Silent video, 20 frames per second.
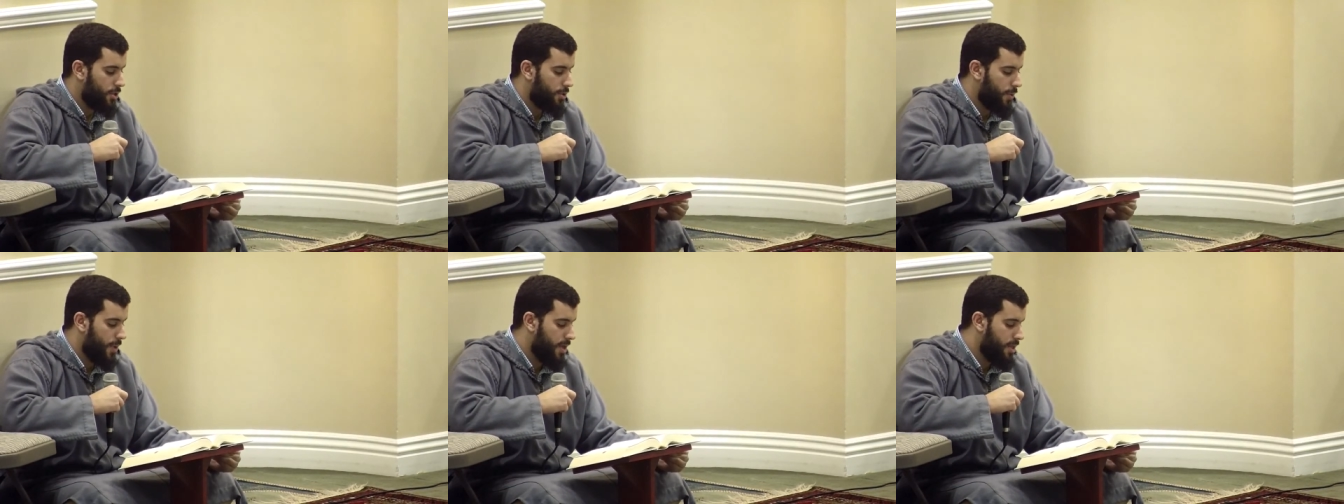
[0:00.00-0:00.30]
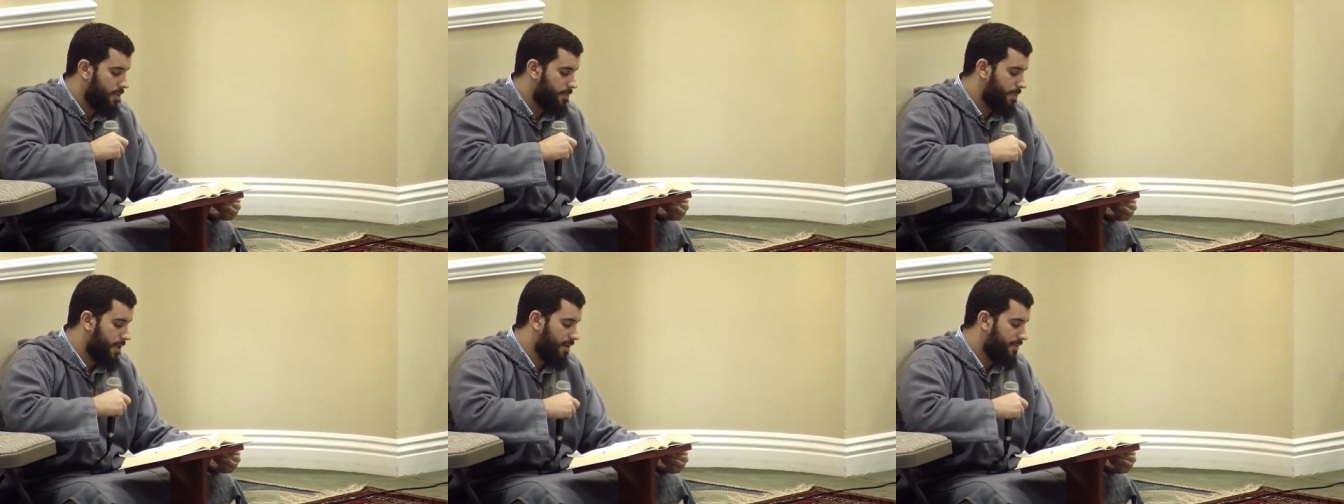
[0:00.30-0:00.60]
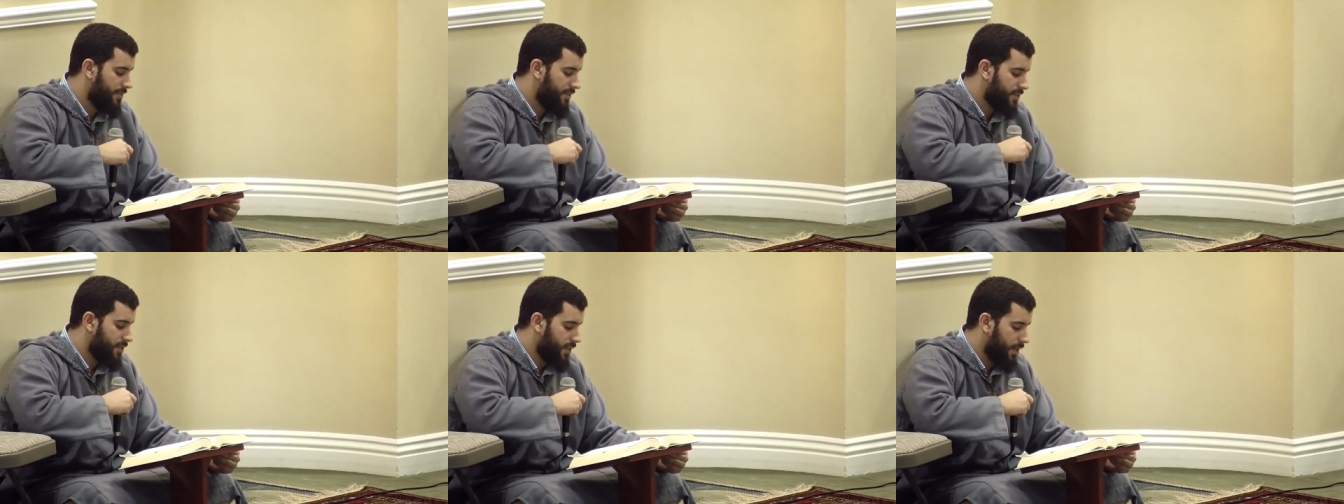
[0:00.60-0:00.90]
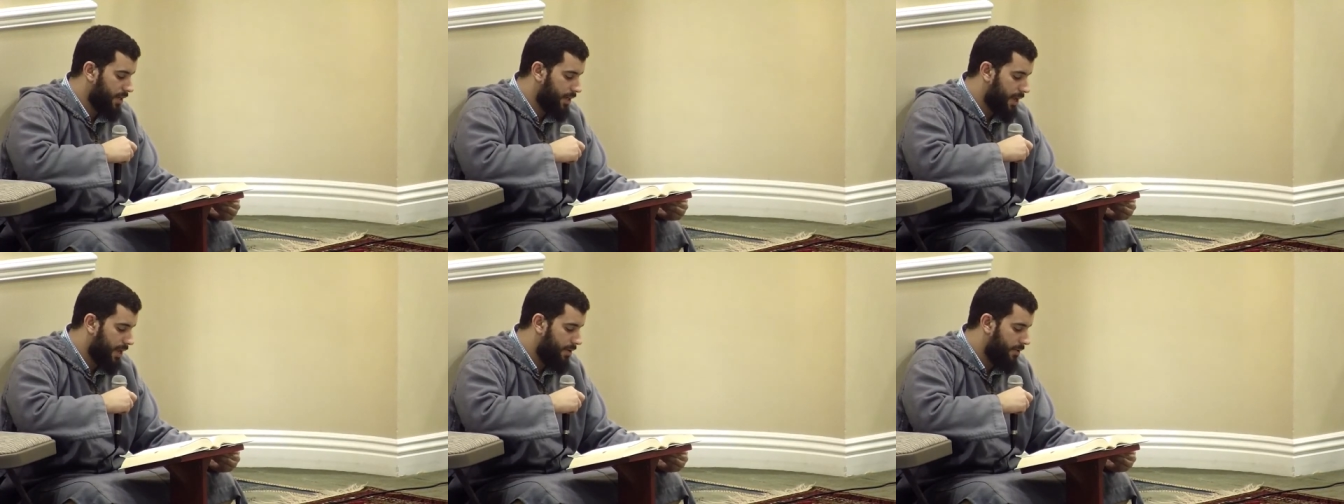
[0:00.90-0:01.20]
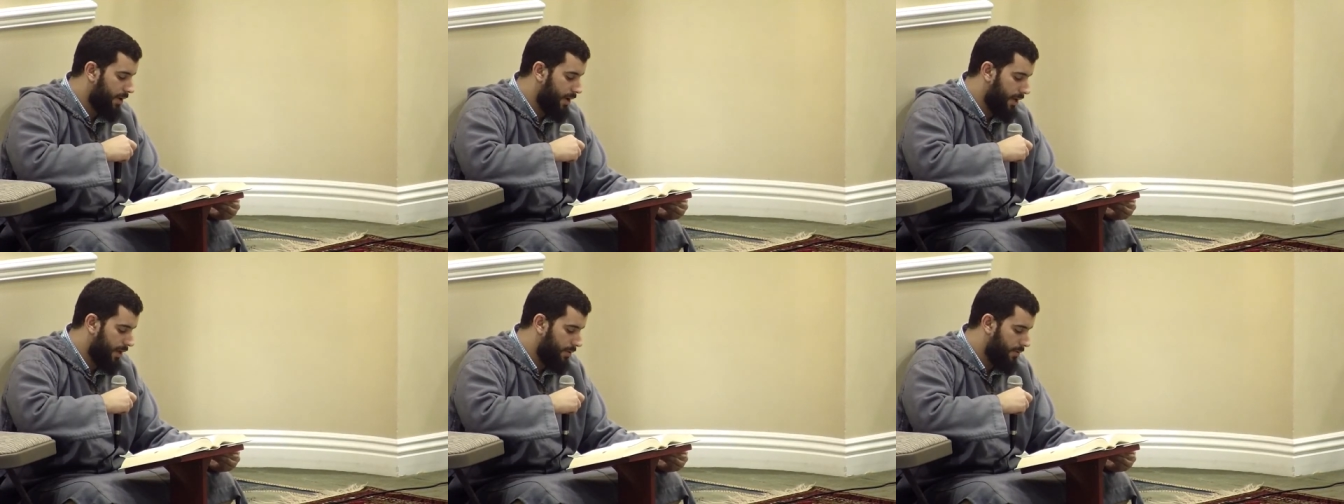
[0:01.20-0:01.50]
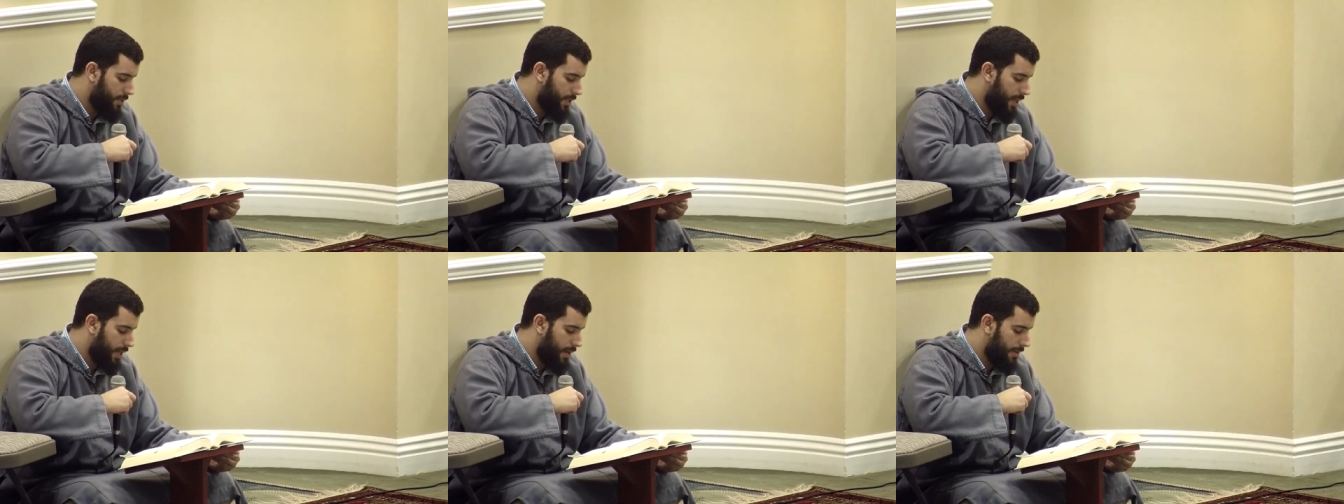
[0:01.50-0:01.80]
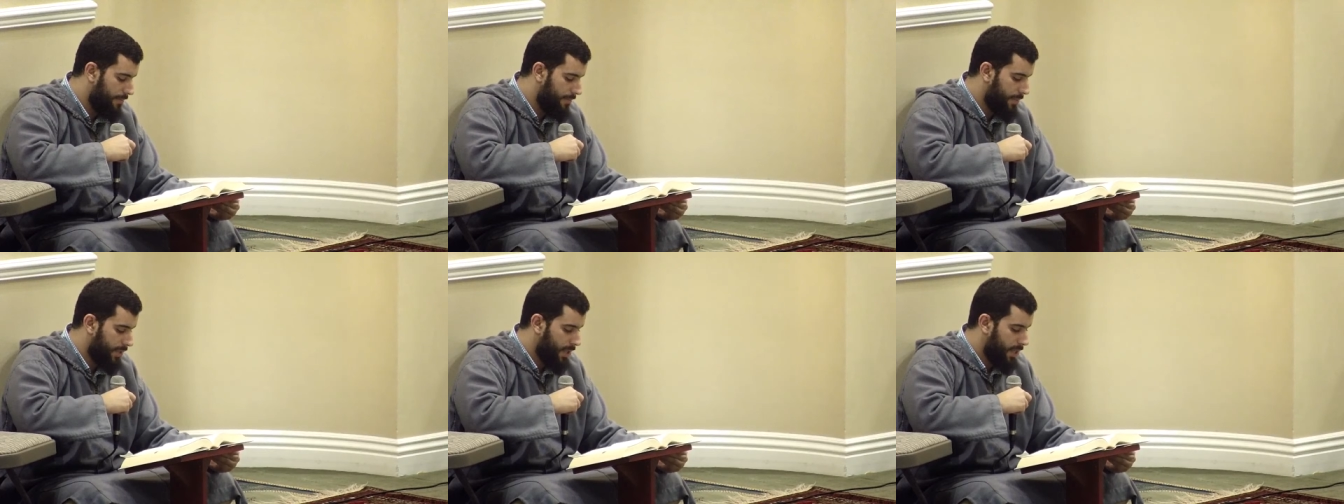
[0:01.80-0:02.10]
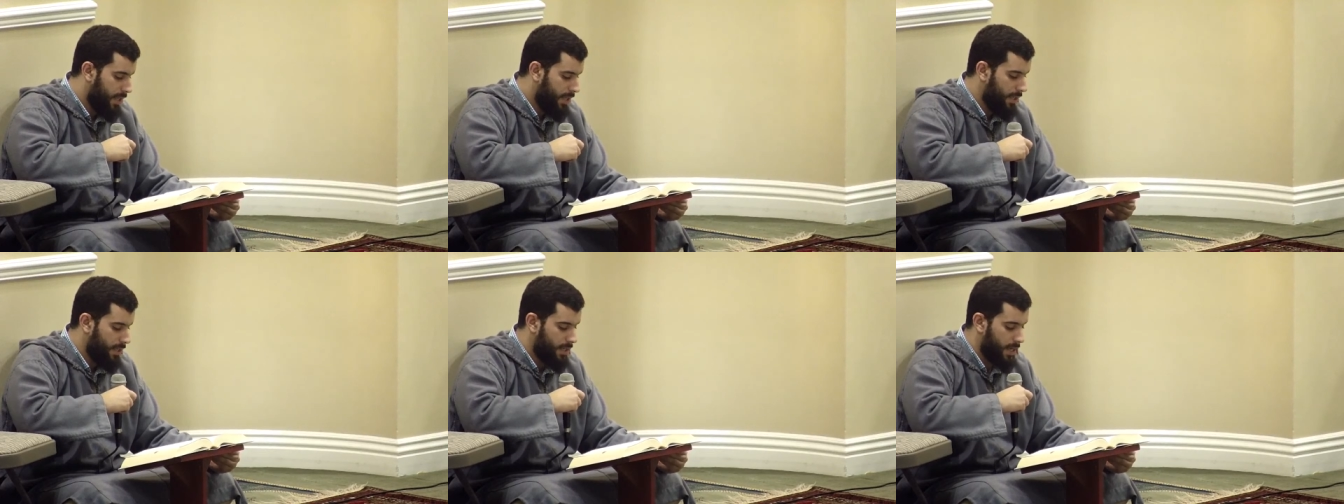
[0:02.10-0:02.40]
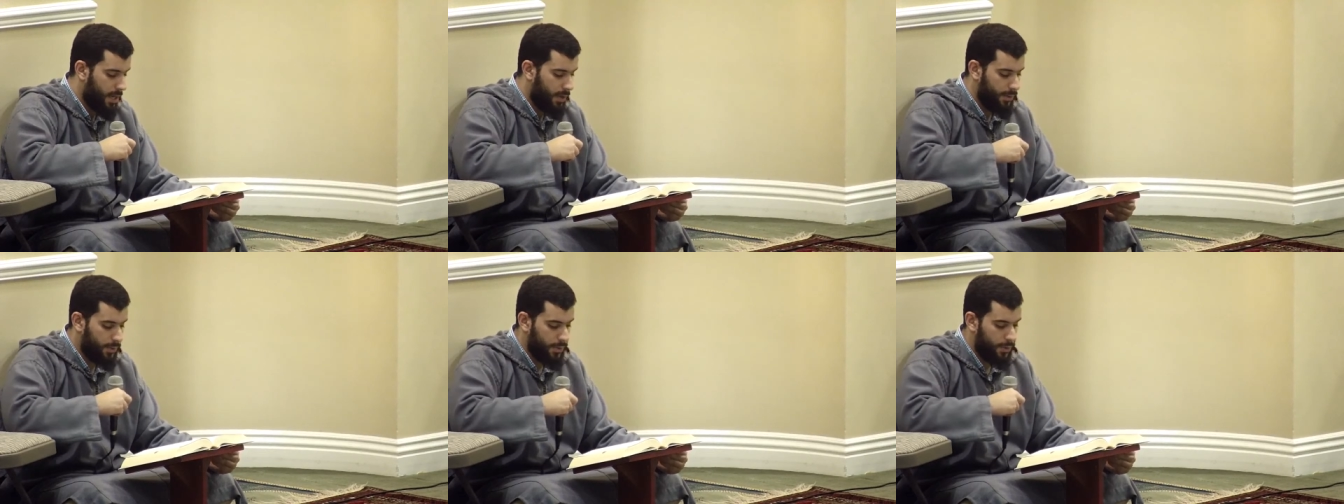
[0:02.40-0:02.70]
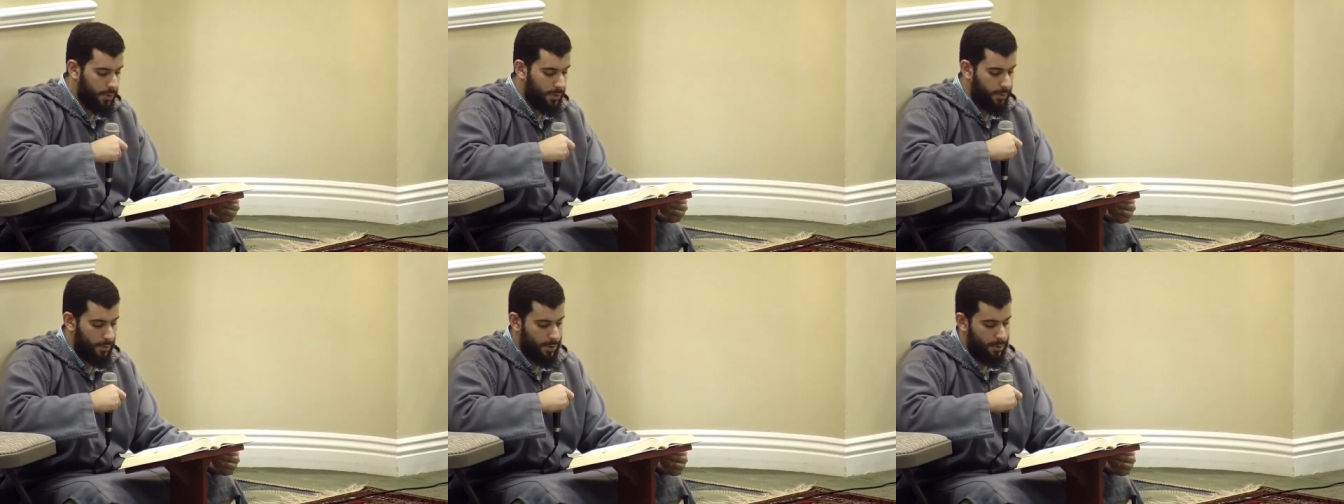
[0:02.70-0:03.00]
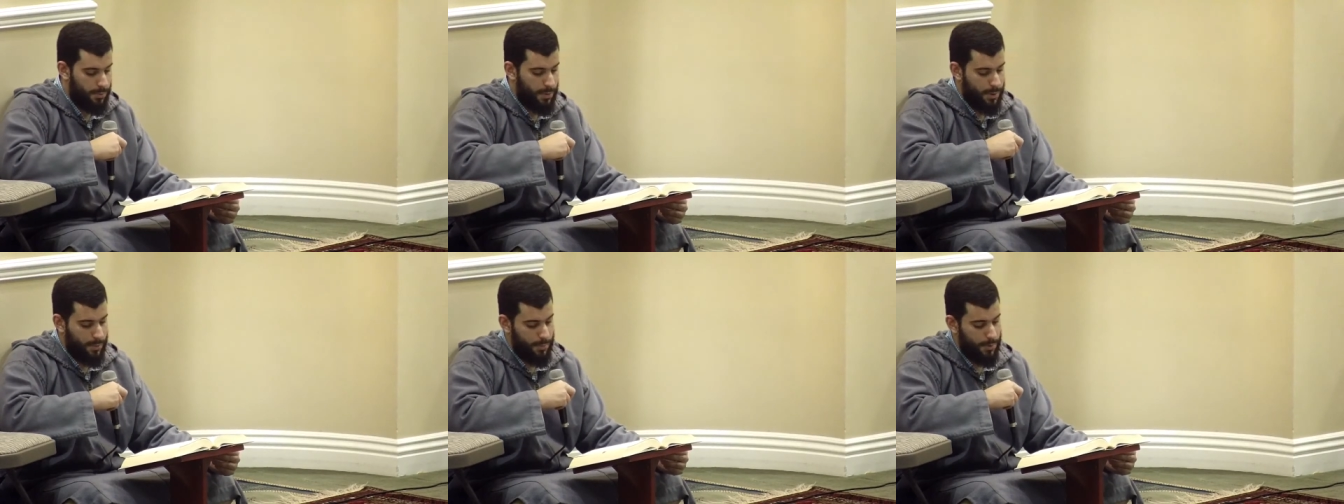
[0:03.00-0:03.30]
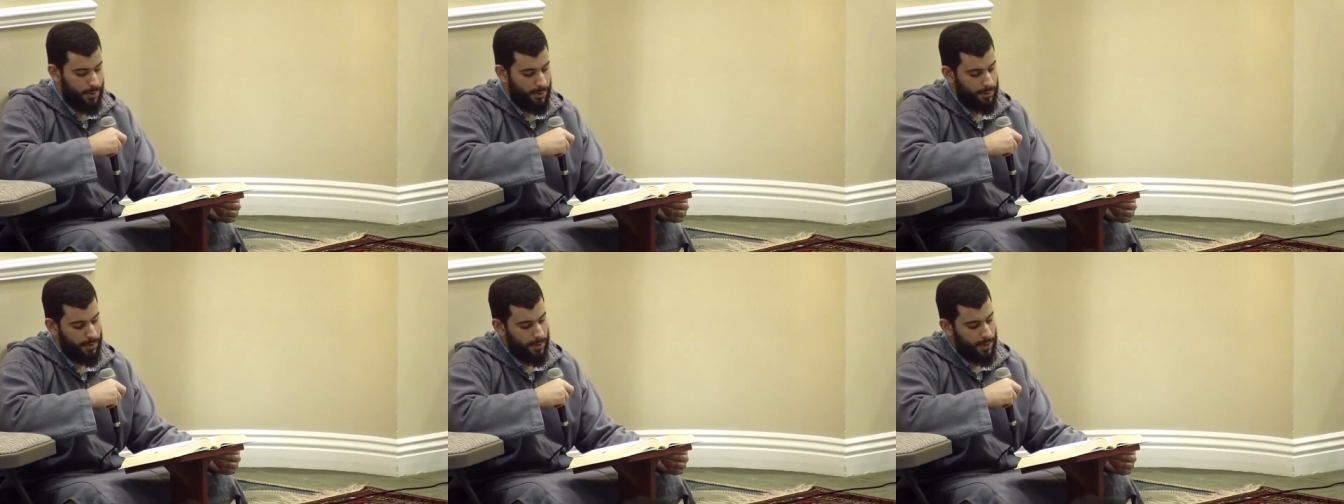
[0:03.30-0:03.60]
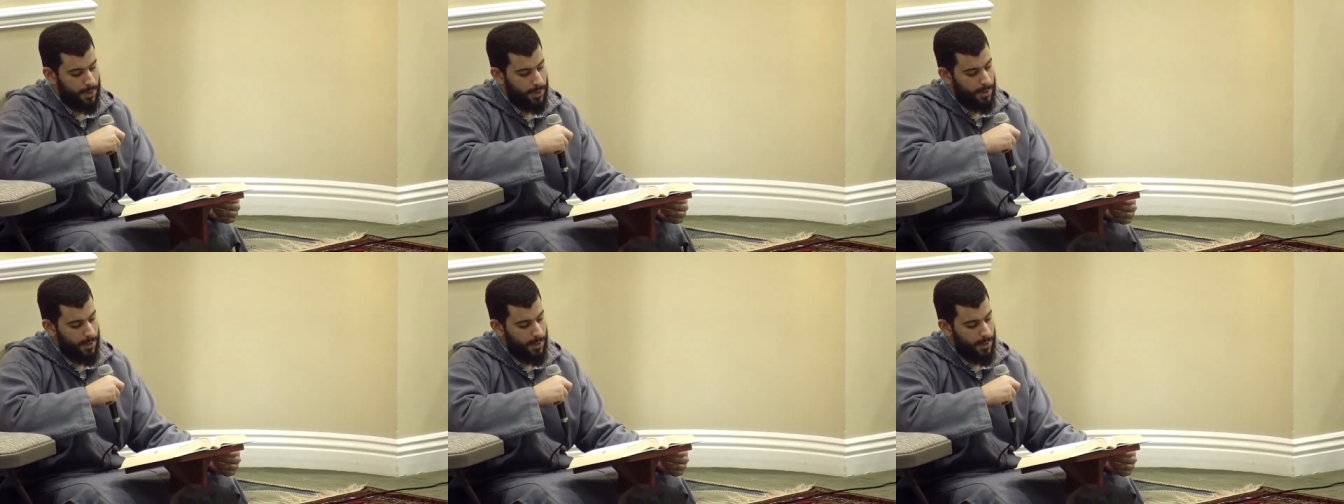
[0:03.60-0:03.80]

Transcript: the way the Prophet sallallahu dealt with people.